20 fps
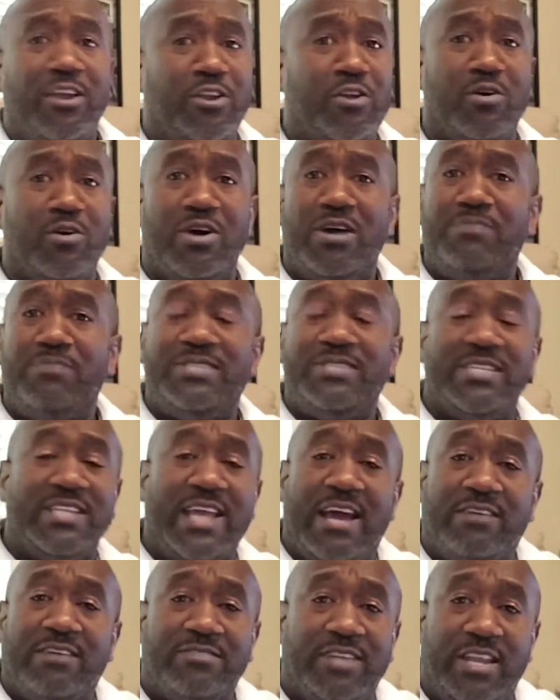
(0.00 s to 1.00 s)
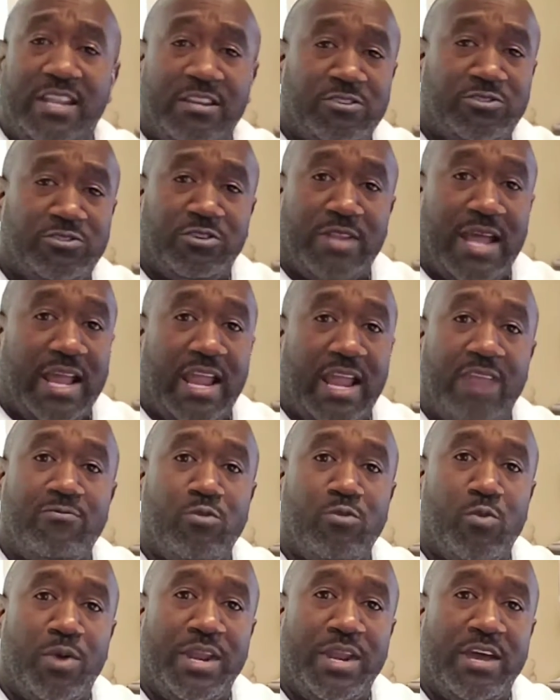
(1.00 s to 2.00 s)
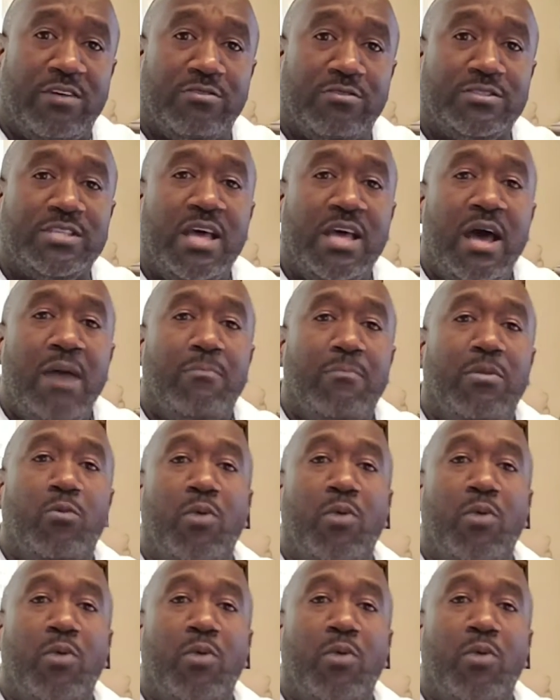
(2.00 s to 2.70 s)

you know, ups and downs in the industry like everyone else.